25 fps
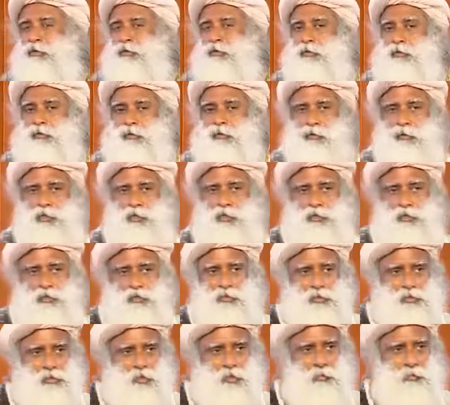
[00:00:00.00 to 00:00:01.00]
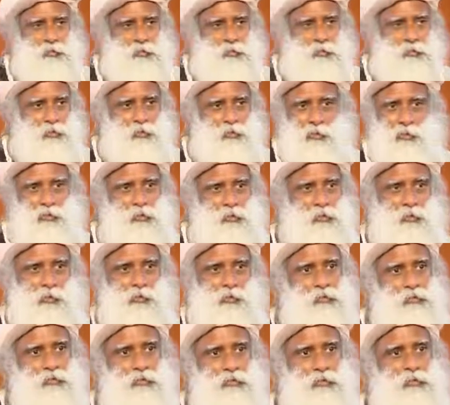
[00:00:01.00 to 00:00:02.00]
Do you want it to stop?
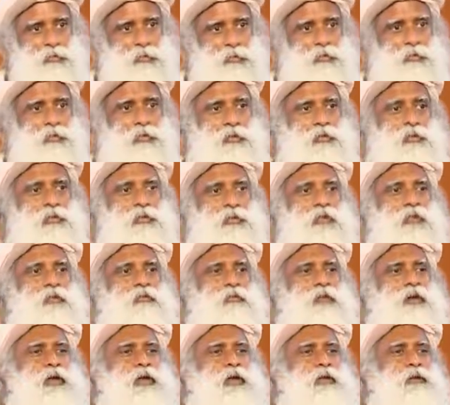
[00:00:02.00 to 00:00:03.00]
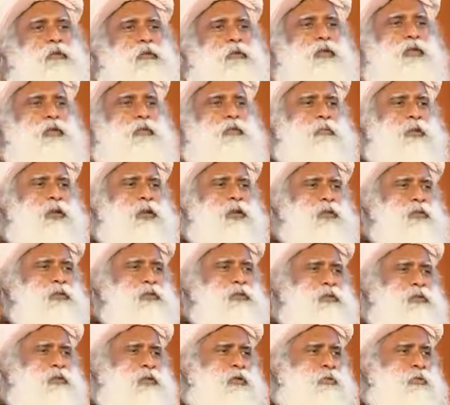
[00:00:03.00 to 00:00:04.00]
No. Then why do you want the mind to
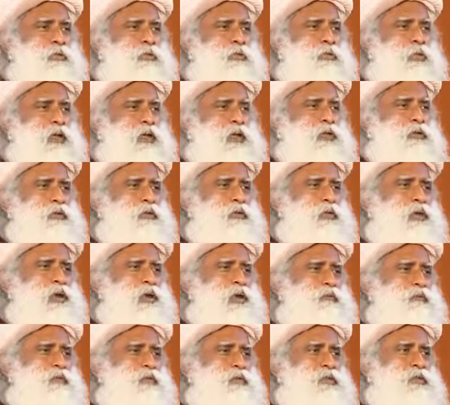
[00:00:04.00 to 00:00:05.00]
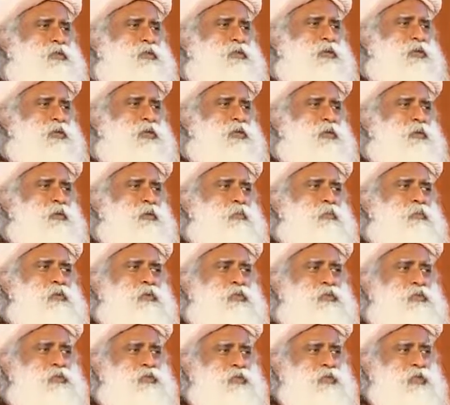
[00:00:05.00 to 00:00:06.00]
stop? Why do you have such a horrible
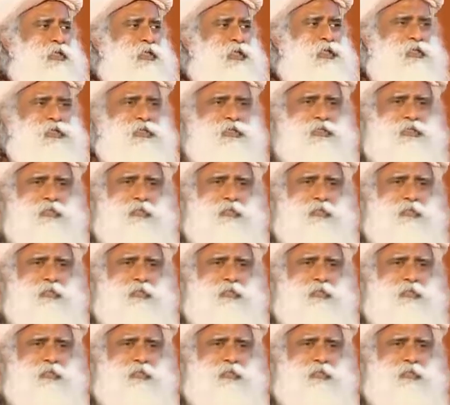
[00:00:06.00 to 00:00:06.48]
prejudice against